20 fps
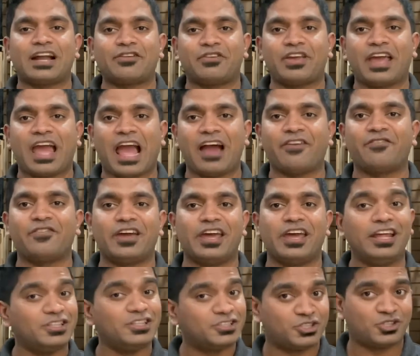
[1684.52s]
we have
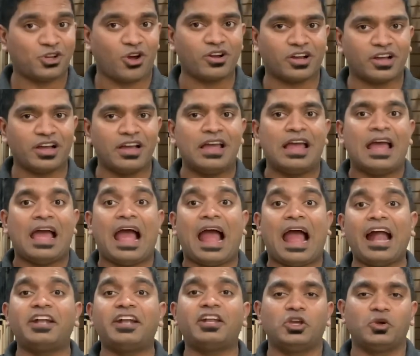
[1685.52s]
in stock
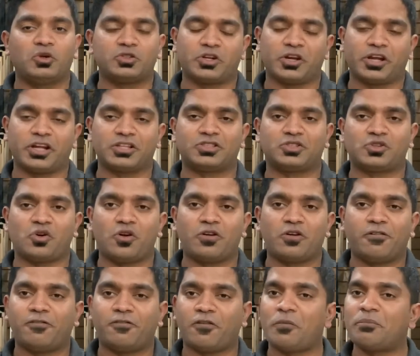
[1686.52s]
at US Cricket Store
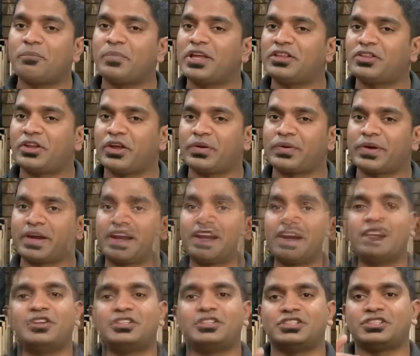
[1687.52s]
from B3 Cricket,
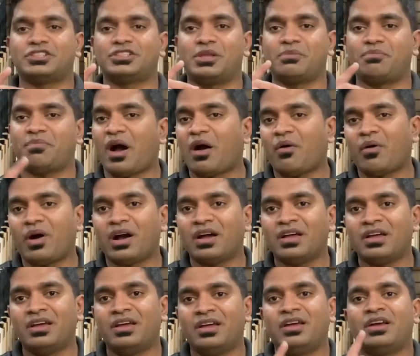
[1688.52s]
which is the Power,
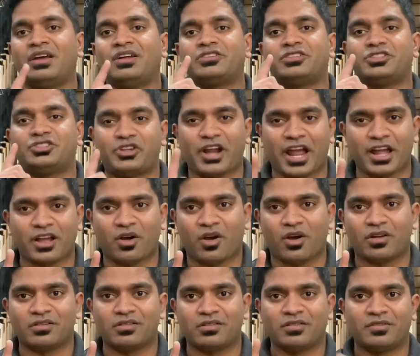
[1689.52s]
the Dracon.
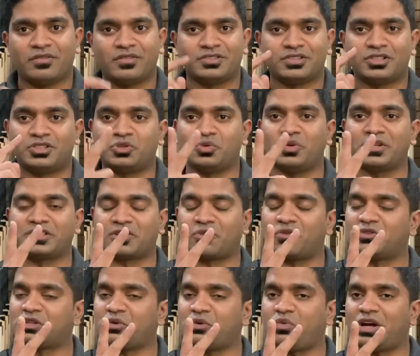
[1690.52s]
It's the 2
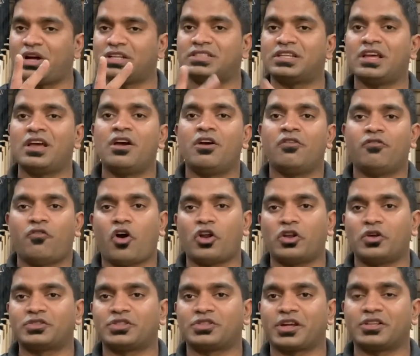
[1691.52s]
exclusive ones for
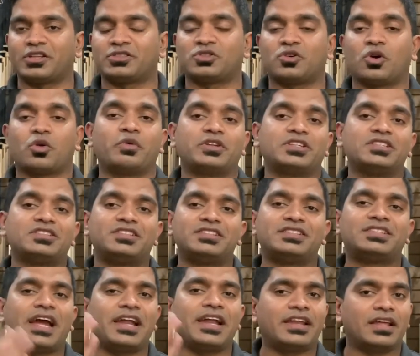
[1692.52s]
US Cricket Store, which is
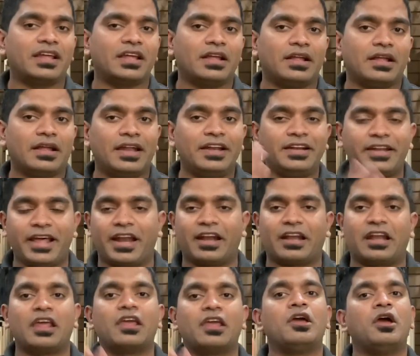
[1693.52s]
designed
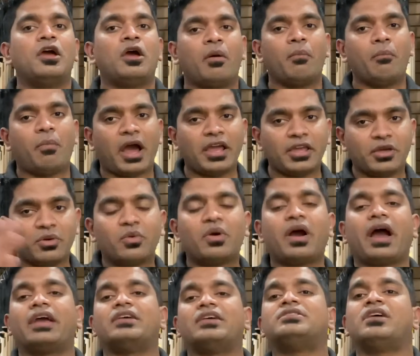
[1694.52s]
indirectly by you
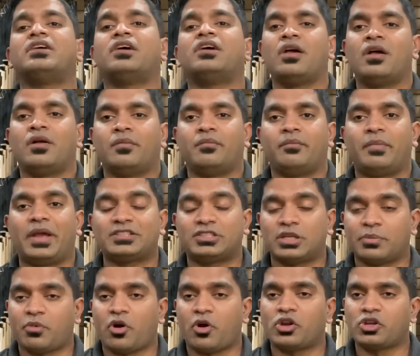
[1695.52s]
guys based
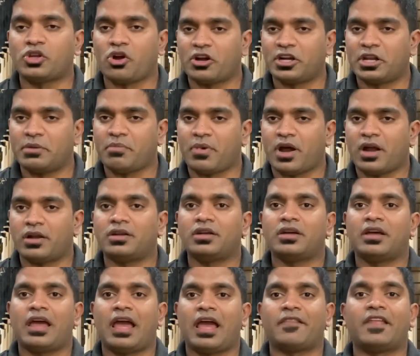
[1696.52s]
upon your demand.
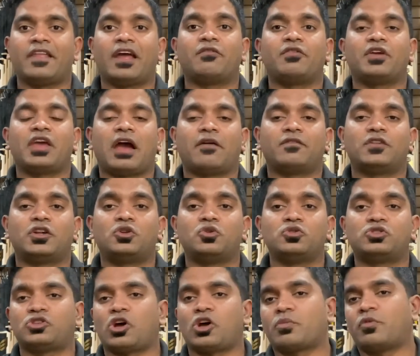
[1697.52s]
And then we have the 2
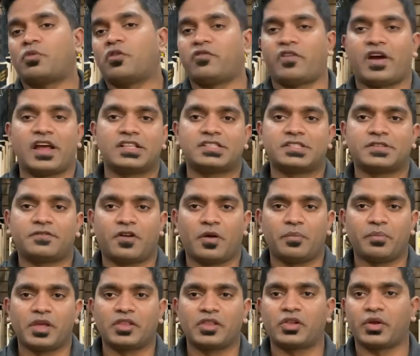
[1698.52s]
stock profiles from
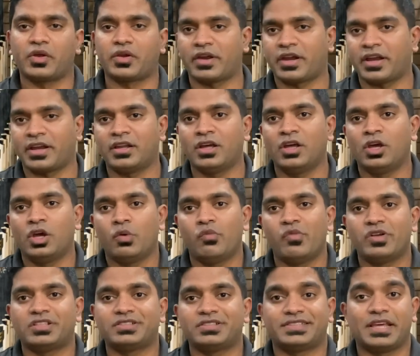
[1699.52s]
B3 Cricket,
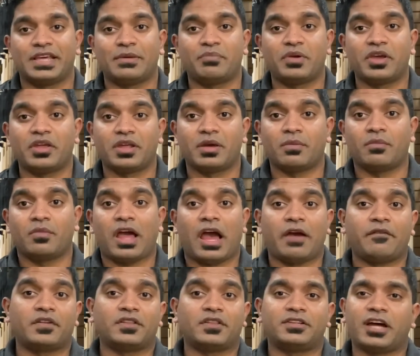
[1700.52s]
which is the Imperium
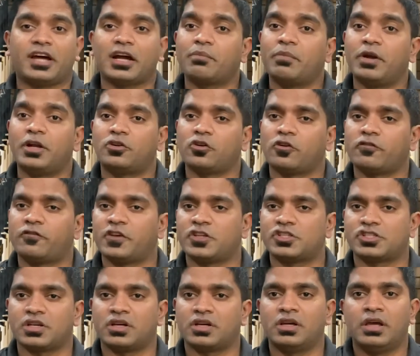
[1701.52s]
having the duck-bill toe
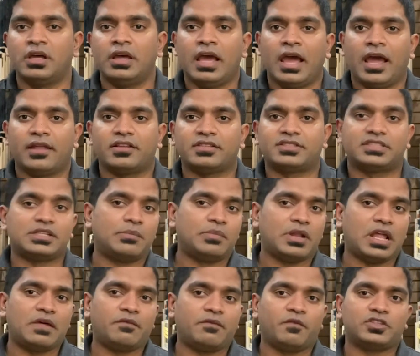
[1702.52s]
feature, and the
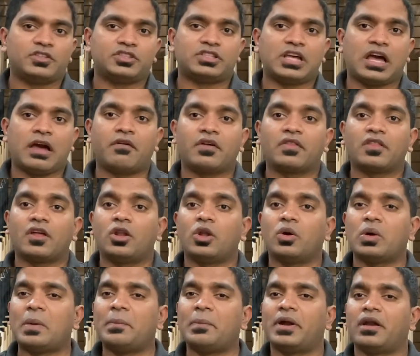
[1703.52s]
Sublime, which is having the
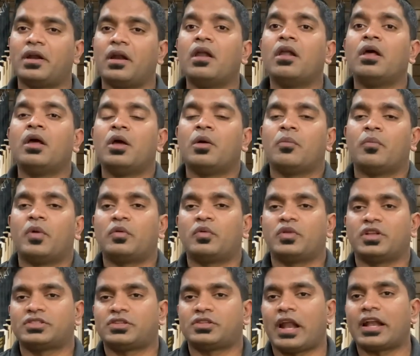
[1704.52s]
lower middle but with a
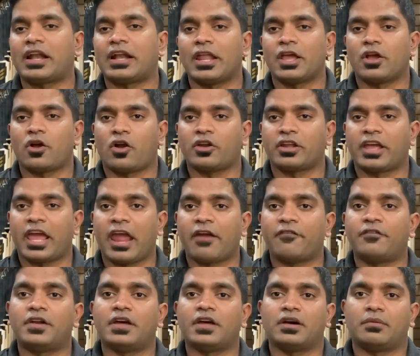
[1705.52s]
slightly
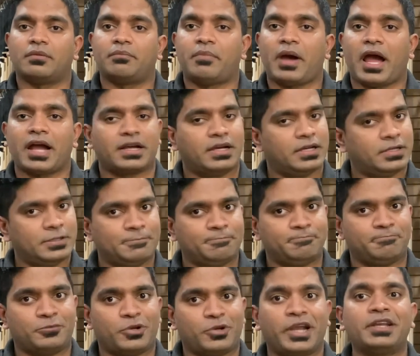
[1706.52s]
concaved back,
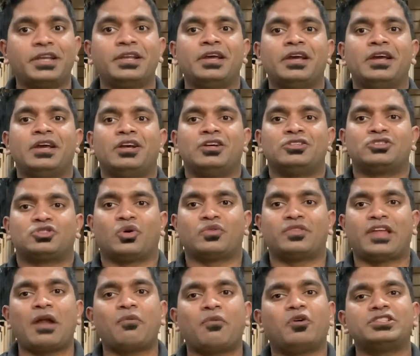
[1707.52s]
right? So
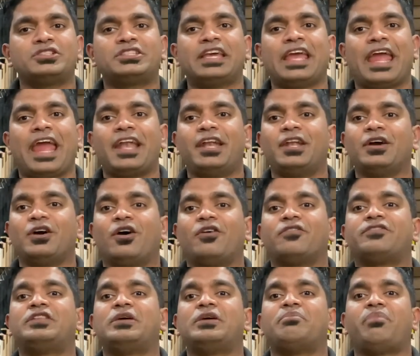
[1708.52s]
that was the end of
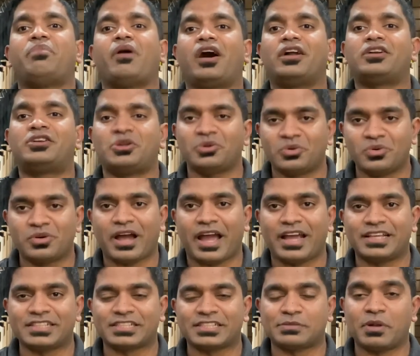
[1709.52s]
the part 2, guys,
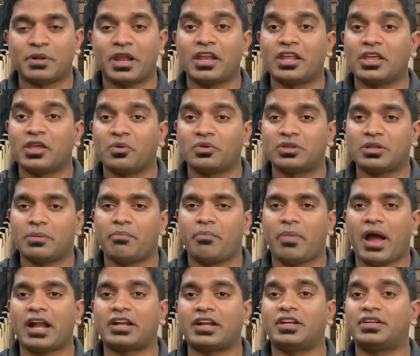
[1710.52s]
explaining you the
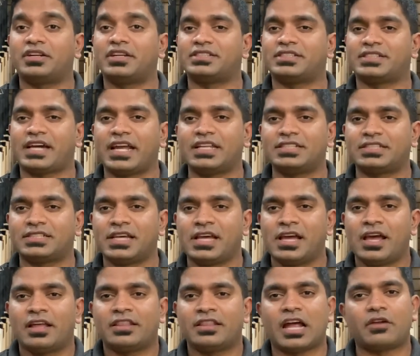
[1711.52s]
bat designs
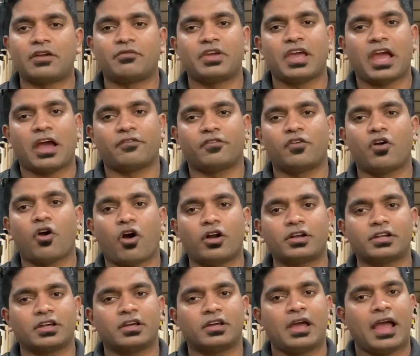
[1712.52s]
that we have got
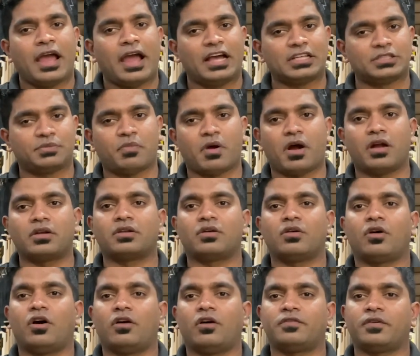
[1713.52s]
as part
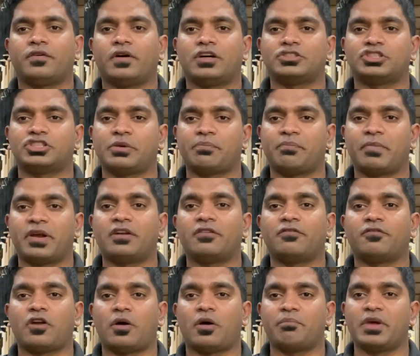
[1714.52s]
of a shipment
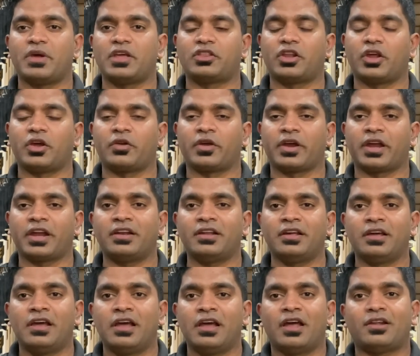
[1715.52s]
from B3 Cricket.
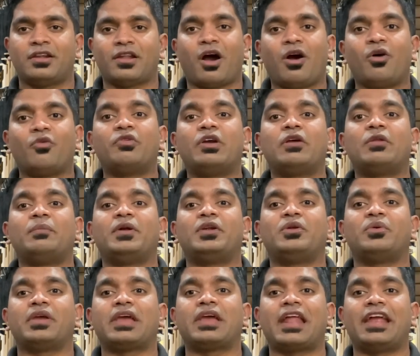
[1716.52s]
Now we will be
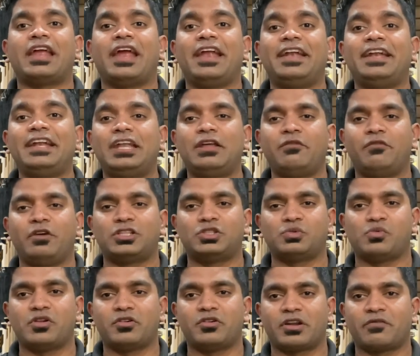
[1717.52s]
doing an
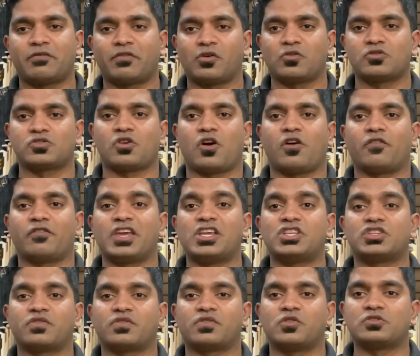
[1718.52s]
individual reviews of each
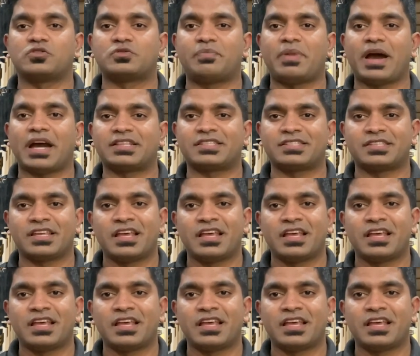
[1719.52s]
of those bats